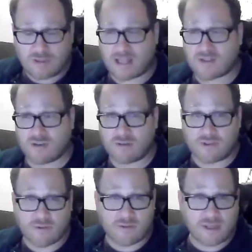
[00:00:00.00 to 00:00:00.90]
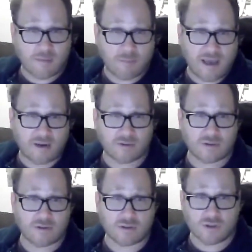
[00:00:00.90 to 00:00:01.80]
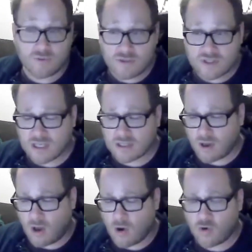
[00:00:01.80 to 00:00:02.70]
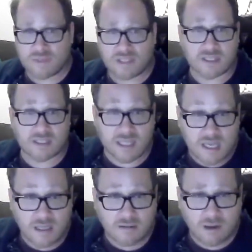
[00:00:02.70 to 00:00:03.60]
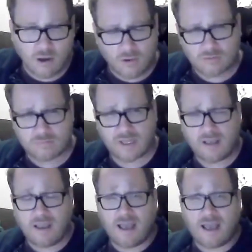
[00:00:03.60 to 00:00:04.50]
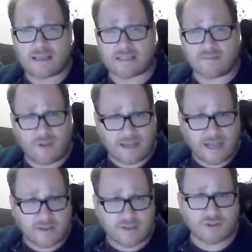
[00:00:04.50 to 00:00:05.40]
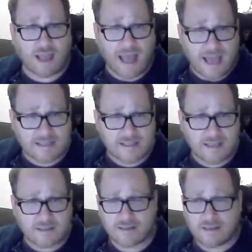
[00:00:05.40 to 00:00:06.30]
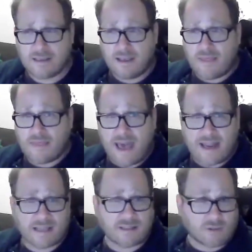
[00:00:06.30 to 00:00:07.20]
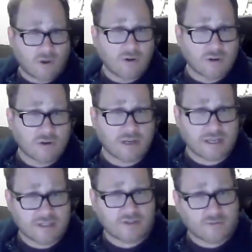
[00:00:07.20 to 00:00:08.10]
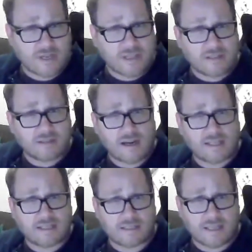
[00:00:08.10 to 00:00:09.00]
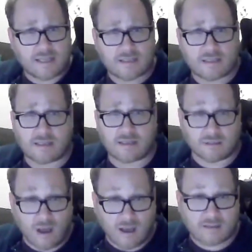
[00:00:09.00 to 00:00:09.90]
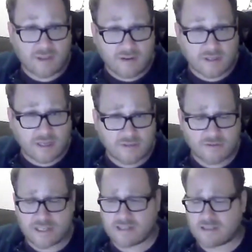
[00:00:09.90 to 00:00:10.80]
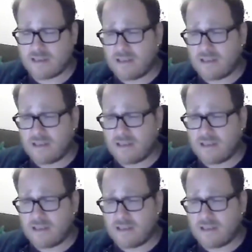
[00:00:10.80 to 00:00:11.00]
And so if you think about using the home and seeing the home as a financial asset, that has a longer history in the United States than in a lot of other countries.